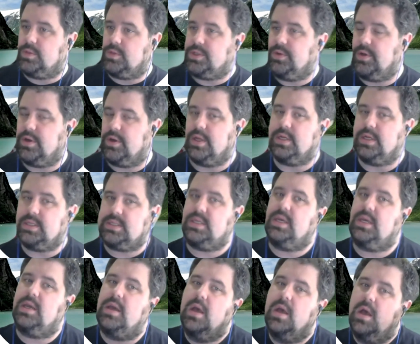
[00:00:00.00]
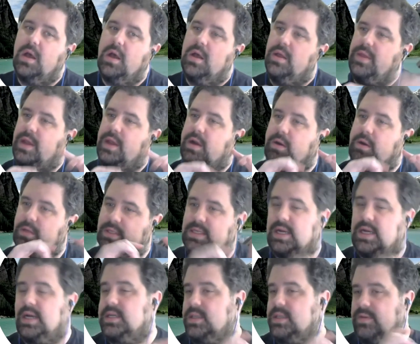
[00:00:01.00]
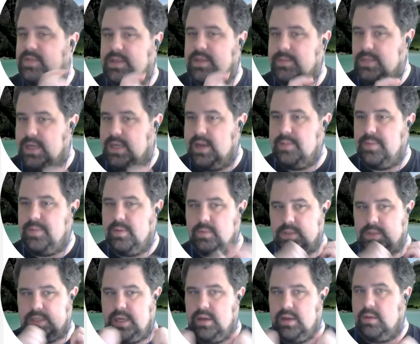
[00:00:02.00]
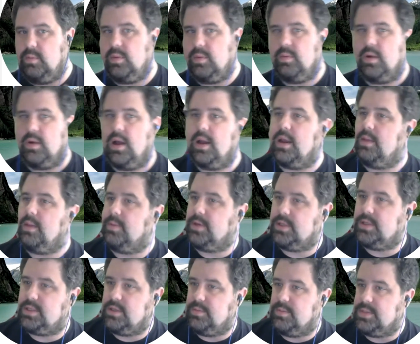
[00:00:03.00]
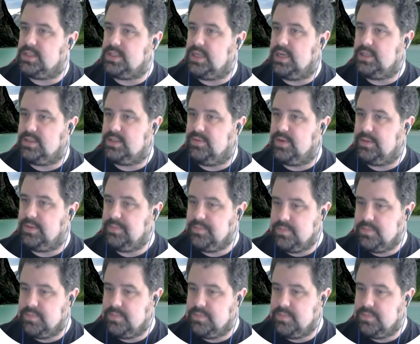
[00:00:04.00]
So they're going to see they called size of some type, and we'll say we were unable to determine the size of it.